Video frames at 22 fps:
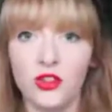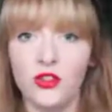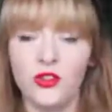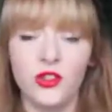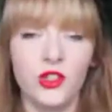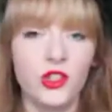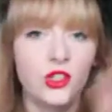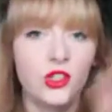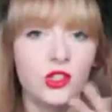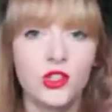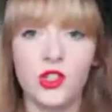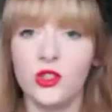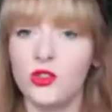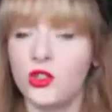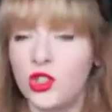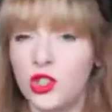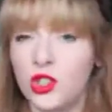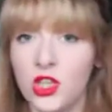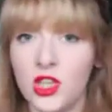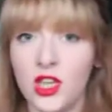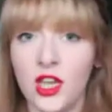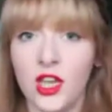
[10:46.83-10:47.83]
coverage is so
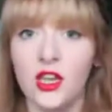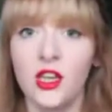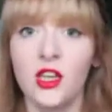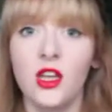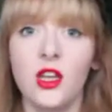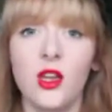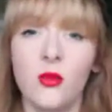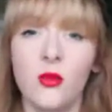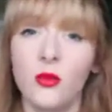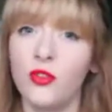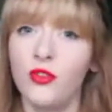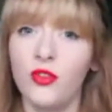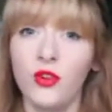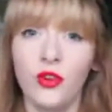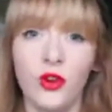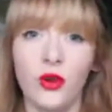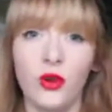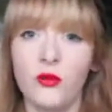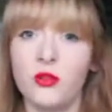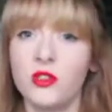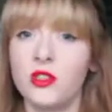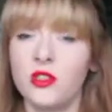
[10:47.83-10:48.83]
sheer. Before
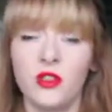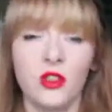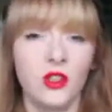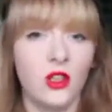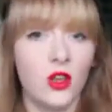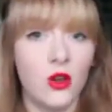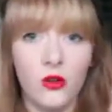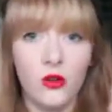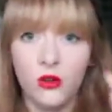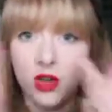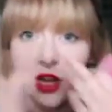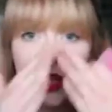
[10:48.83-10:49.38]
I was doing the old